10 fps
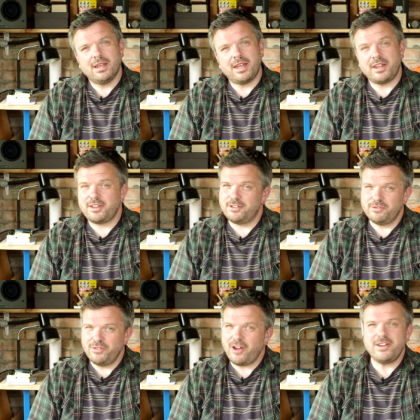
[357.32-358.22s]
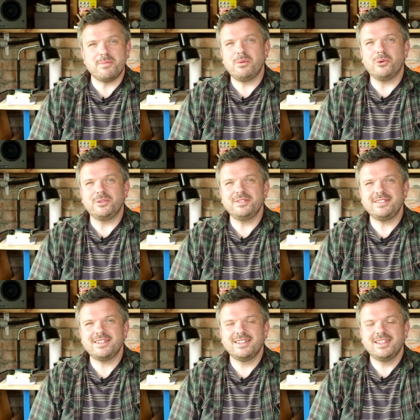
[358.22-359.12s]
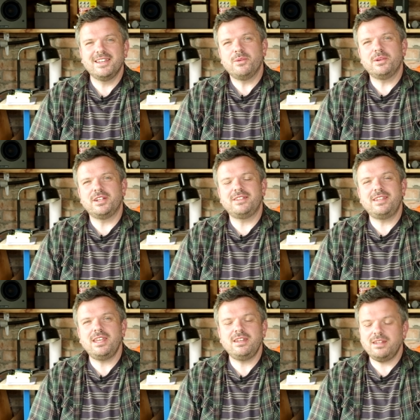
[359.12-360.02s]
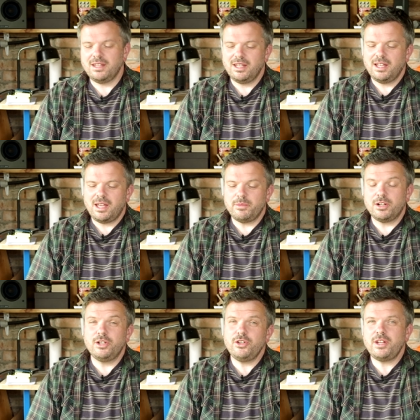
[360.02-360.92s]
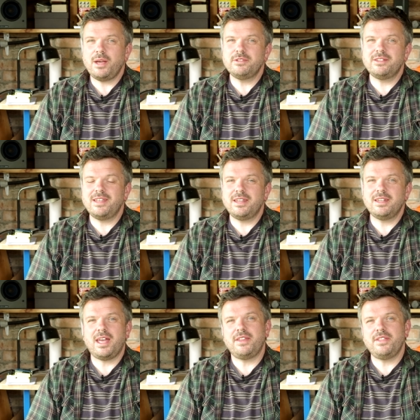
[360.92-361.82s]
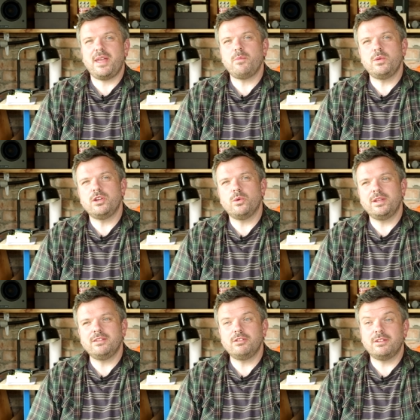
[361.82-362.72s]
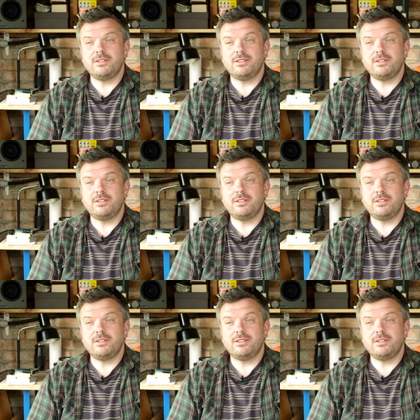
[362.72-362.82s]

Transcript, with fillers: and that is very important we're going to tin i'm going to learn how to tin and then we're going to